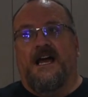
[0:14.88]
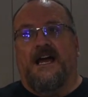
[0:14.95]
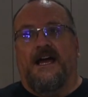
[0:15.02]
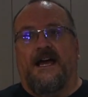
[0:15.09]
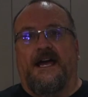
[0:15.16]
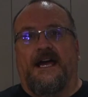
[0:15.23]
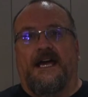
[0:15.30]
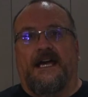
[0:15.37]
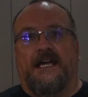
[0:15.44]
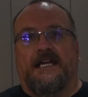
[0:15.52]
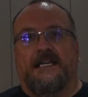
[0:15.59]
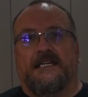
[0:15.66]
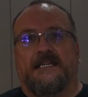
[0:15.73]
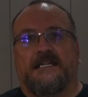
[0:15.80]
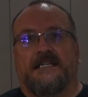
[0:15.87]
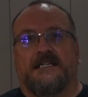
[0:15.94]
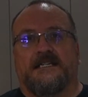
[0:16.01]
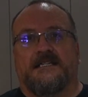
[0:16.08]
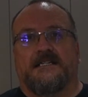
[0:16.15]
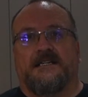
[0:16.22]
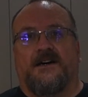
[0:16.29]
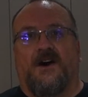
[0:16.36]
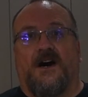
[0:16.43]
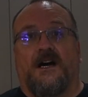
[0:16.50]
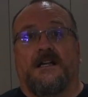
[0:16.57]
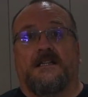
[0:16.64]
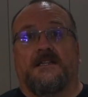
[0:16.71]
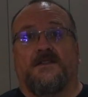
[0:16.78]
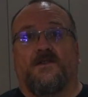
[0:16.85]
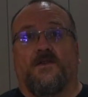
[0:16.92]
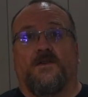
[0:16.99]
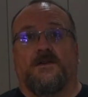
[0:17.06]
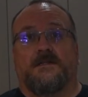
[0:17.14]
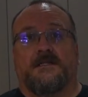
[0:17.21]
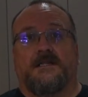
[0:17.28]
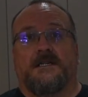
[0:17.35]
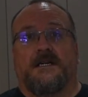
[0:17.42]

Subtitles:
and I thought